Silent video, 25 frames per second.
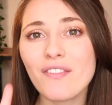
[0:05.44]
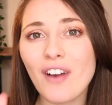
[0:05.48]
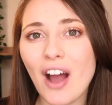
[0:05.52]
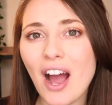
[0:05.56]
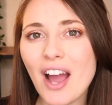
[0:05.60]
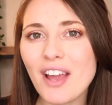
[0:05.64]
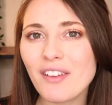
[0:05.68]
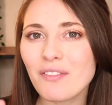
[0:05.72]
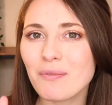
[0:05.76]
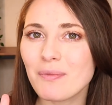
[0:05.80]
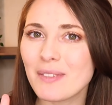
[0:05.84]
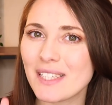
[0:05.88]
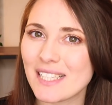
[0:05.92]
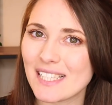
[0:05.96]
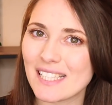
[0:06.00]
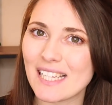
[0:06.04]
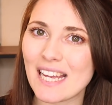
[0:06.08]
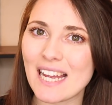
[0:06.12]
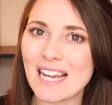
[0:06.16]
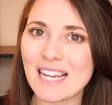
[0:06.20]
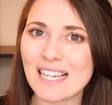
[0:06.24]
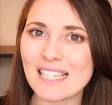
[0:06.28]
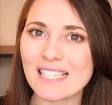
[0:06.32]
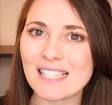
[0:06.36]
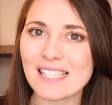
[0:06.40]
five
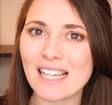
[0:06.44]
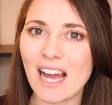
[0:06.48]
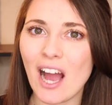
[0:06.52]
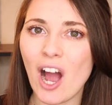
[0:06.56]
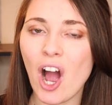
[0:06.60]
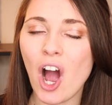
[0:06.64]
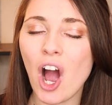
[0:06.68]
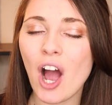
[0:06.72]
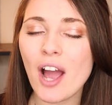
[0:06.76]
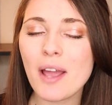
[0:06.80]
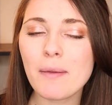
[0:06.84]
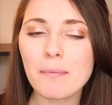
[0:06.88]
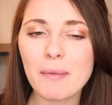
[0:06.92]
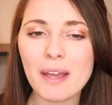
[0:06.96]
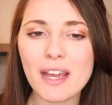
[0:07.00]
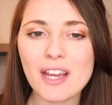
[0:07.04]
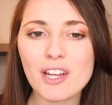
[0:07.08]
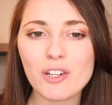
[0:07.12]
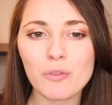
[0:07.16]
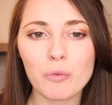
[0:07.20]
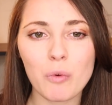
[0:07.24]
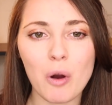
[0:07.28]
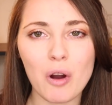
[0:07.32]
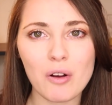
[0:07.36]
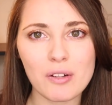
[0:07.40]
mistakes that I
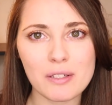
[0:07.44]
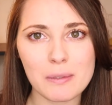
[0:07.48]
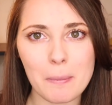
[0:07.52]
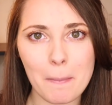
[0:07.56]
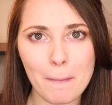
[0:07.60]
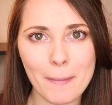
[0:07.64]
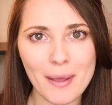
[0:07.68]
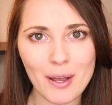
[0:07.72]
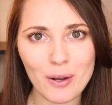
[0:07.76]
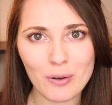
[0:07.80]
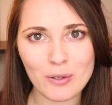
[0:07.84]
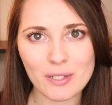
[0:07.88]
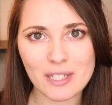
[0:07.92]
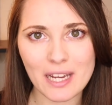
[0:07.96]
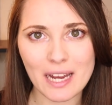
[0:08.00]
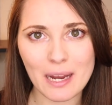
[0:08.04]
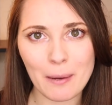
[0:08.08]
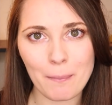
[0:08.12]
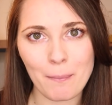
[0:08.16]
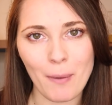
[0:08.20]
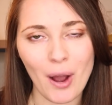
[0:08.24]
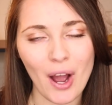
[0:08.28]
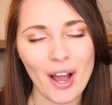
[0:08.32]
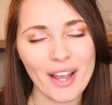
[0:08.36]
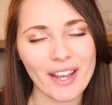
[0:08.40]
made whilst
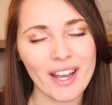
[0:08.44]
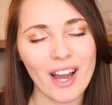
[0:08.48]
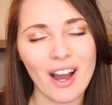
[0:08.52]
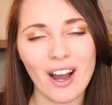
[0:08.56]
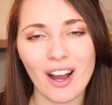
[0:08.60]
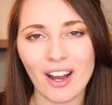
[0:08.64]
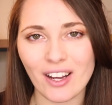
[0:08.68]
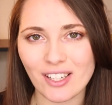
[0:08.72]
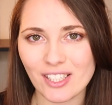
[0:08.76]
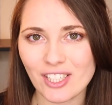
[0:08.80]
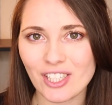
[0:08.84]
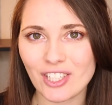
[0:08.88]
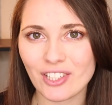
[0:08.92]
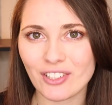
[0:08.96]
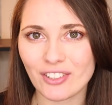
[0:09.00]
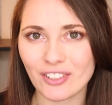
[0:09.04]
building my art